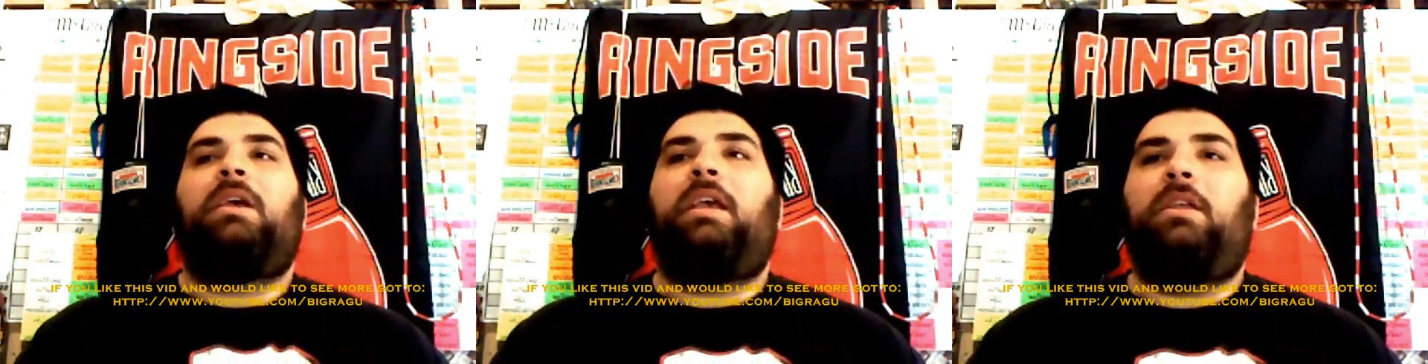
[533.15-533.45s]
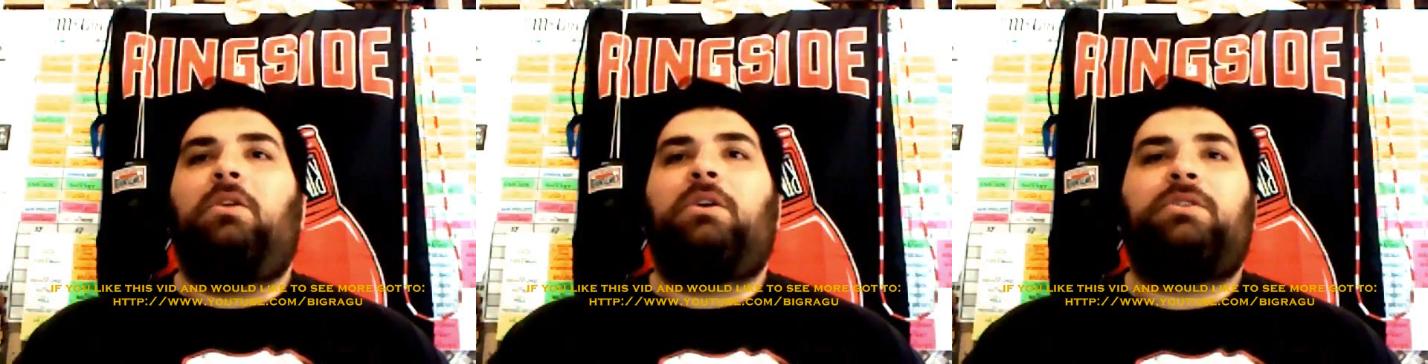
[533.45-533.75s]
he
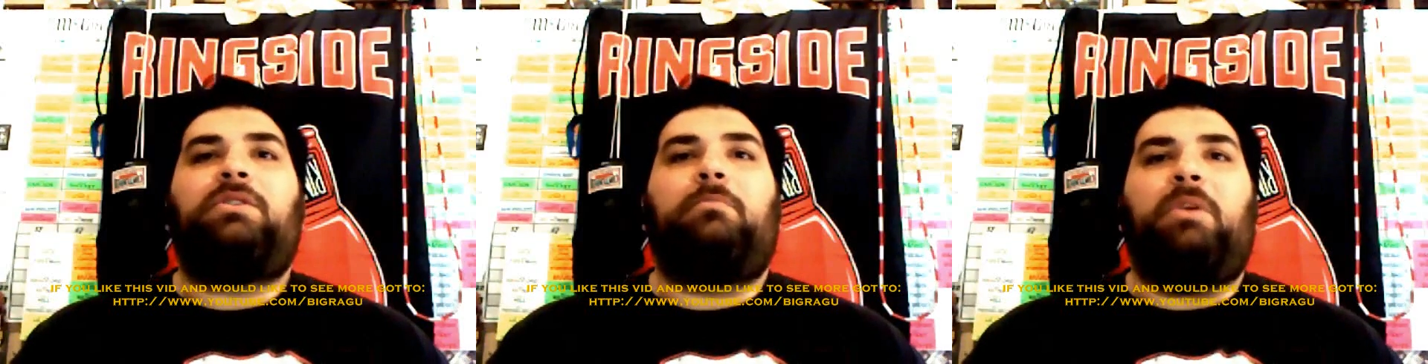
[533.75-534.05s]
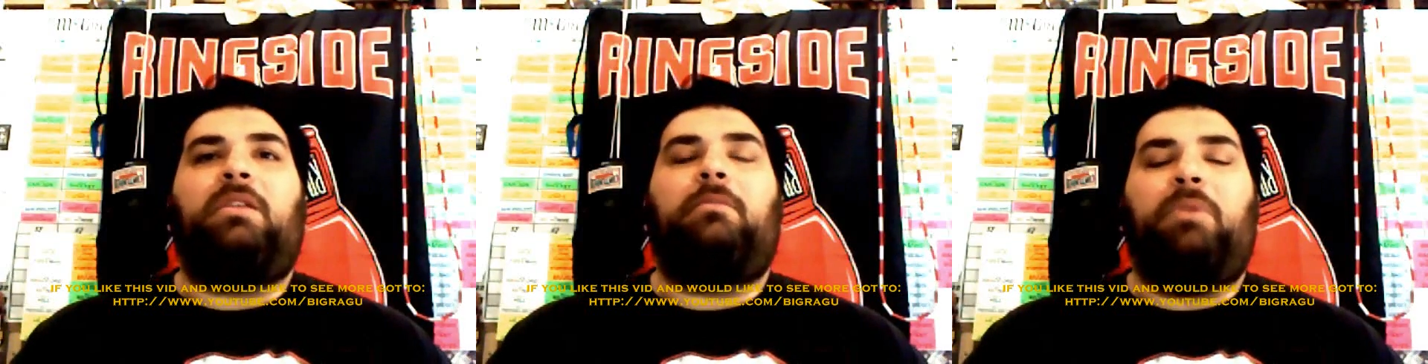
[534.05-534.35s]
looks to
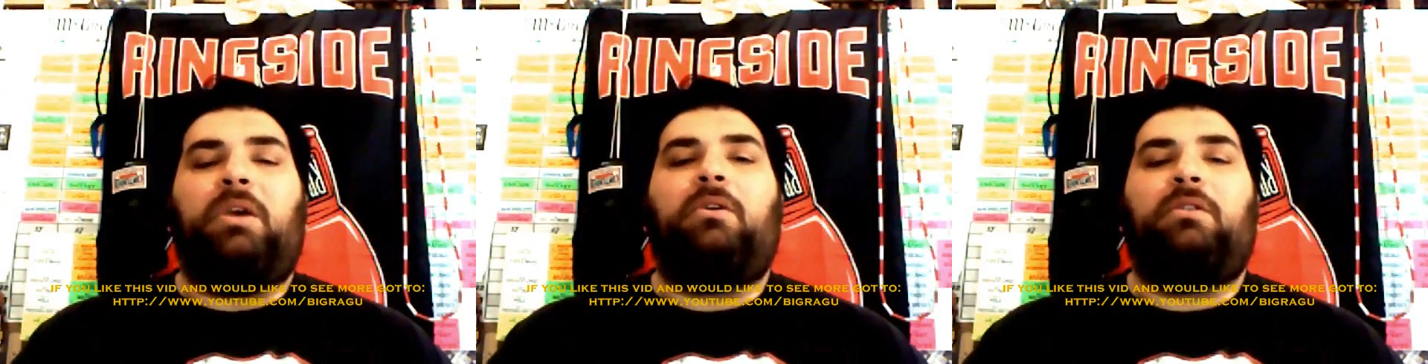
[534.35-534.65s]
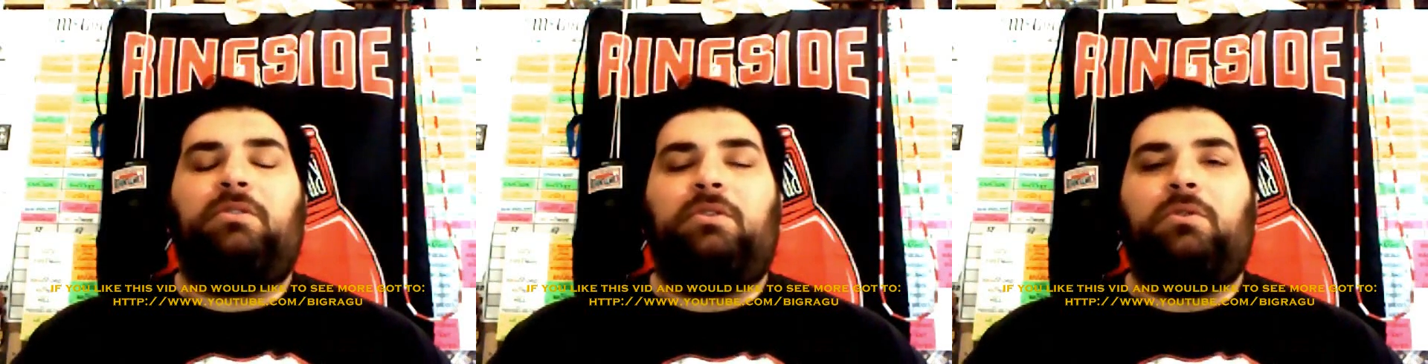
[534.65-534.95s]
be the bigger of
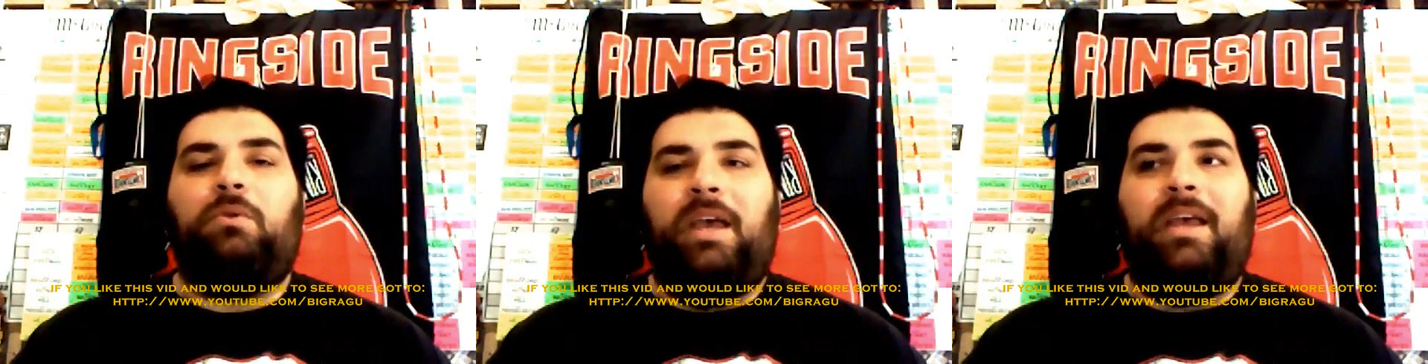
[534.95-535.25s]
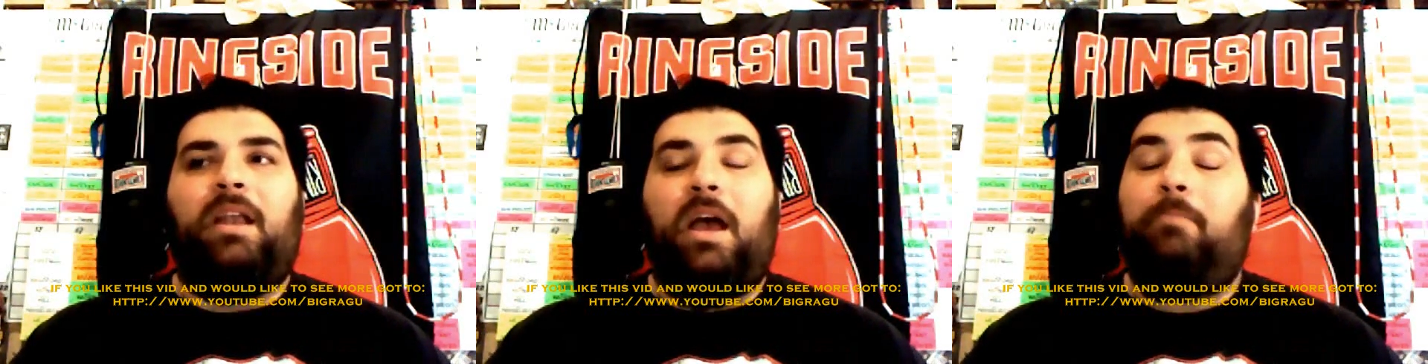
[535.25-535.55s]
the 2,
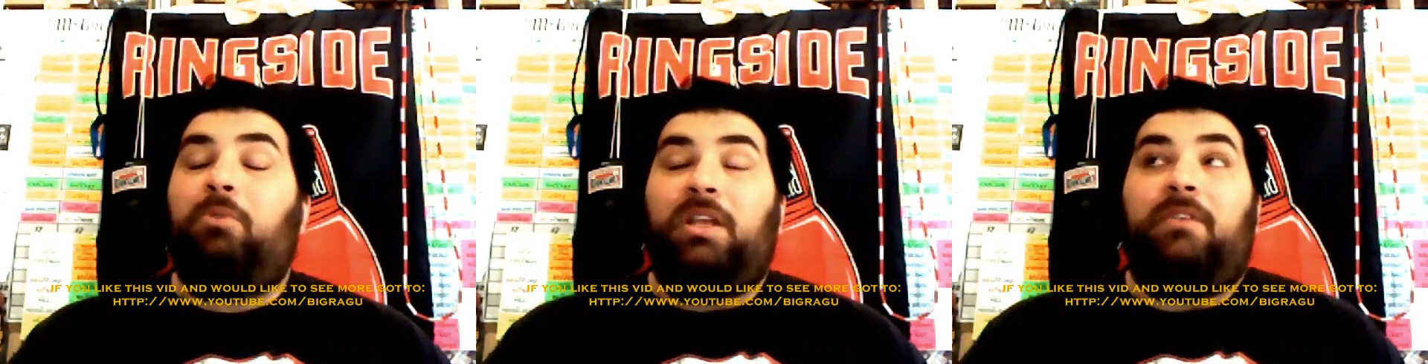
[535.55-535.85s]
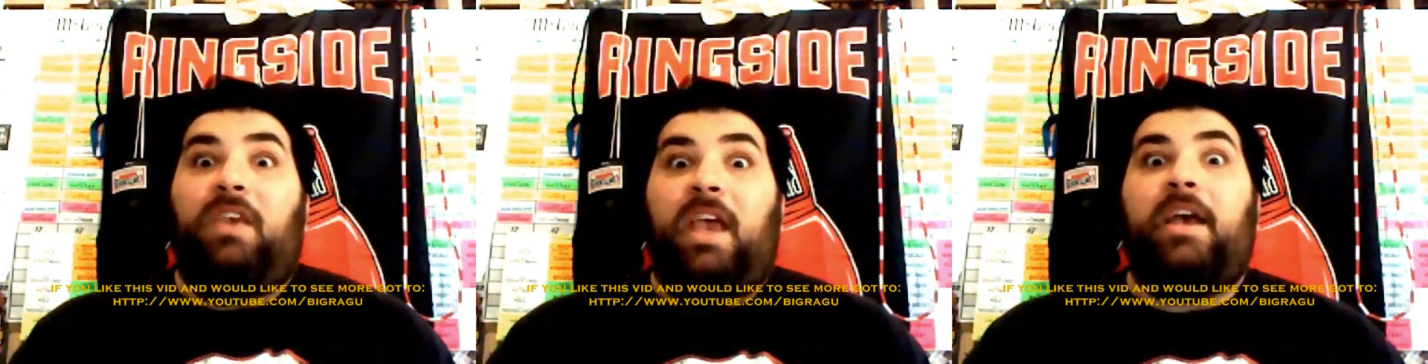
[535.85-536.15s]
and I
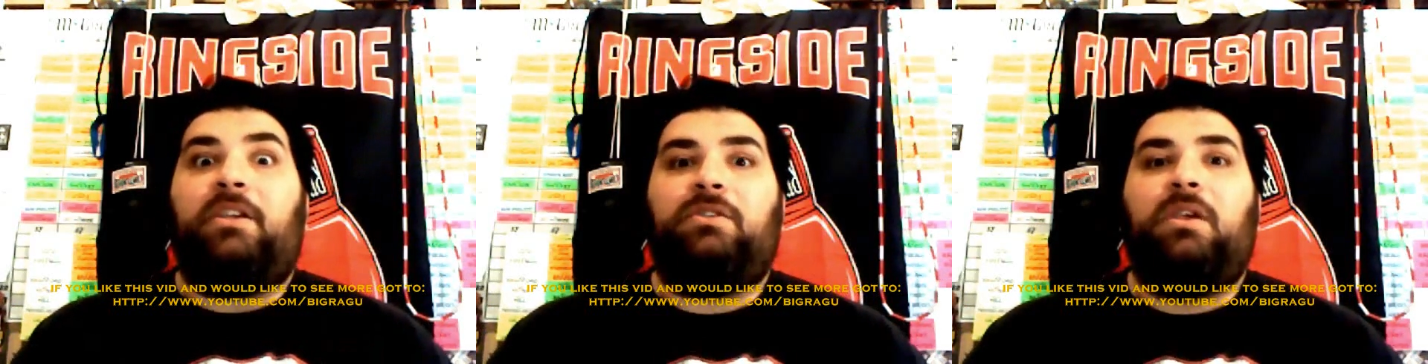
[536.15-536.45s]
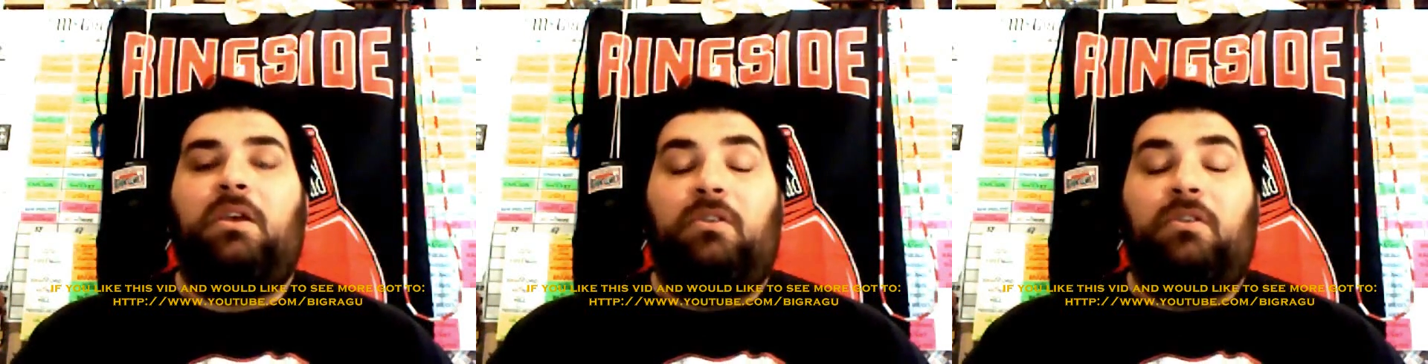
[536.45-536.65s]
believe he has